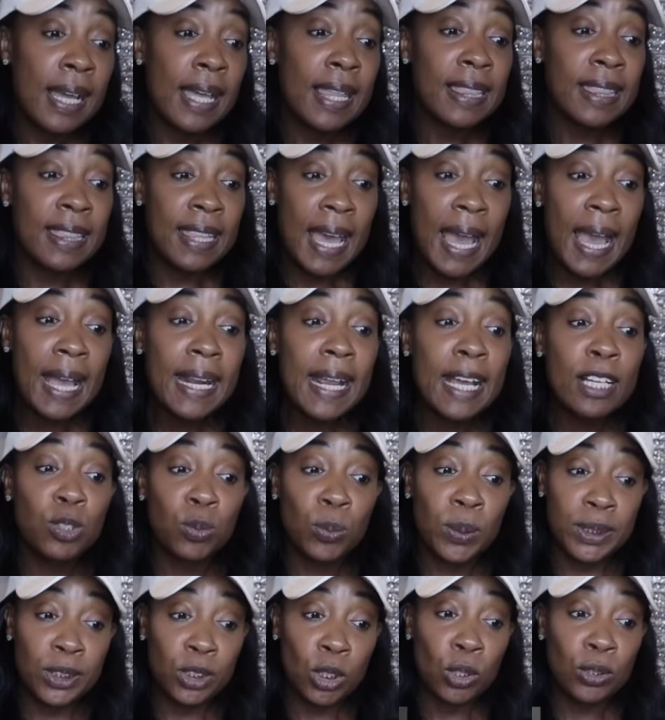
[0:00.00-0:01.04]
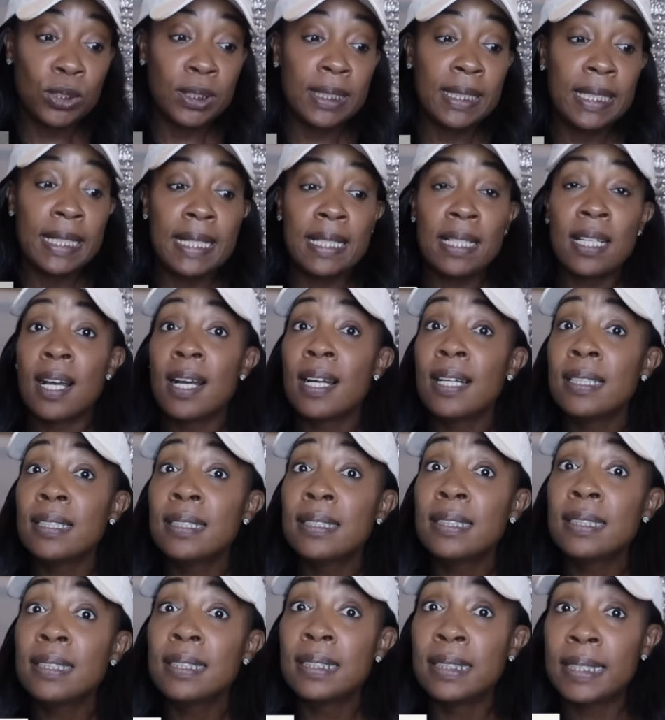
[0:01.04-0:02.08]
That has resulted in
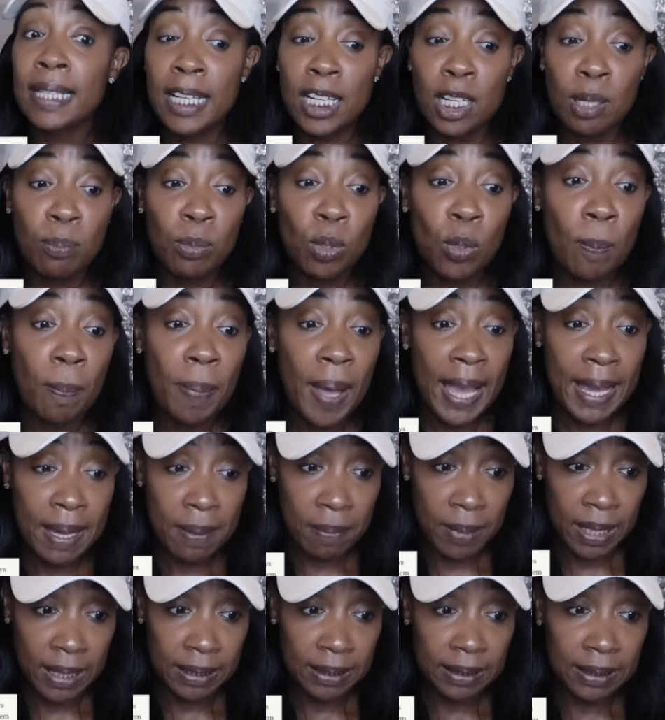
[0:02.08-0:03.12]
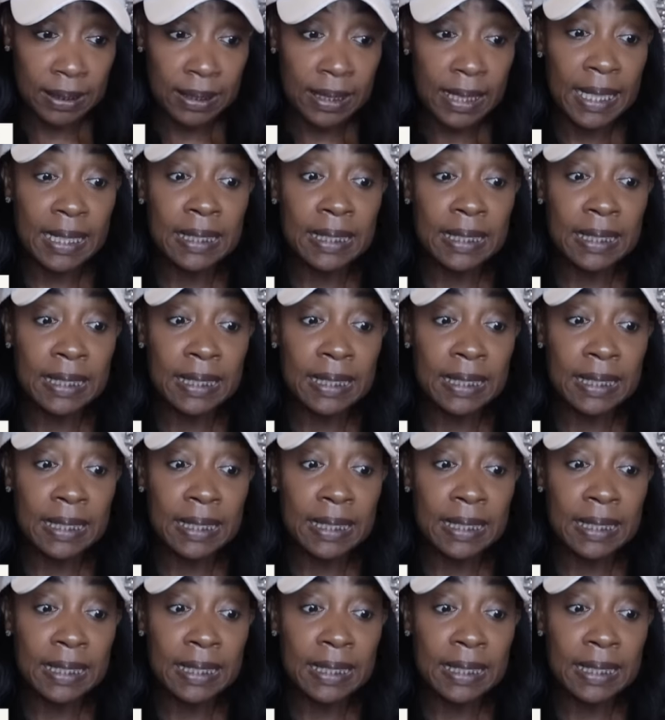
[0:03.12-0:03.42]
unsustainable payments.